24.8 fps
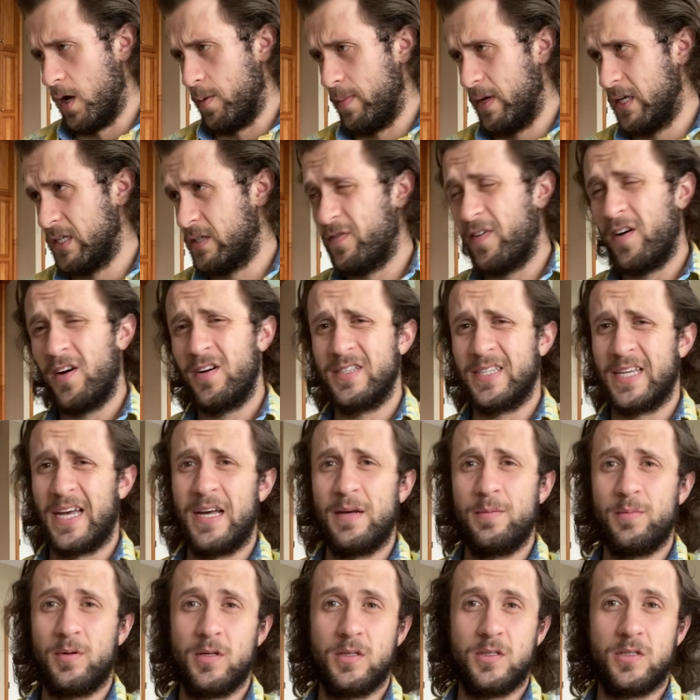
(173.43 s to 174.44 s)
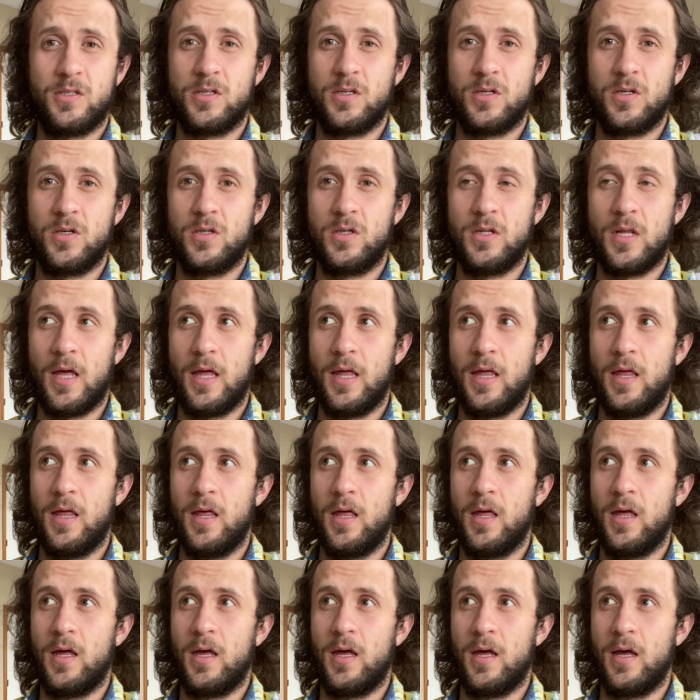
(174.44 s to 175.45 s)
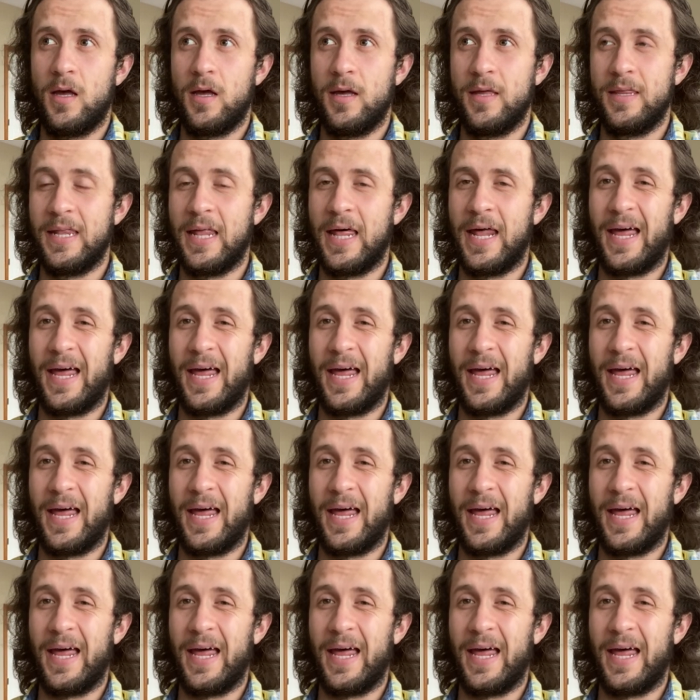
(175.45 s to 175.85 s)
As far as I'm concerned, and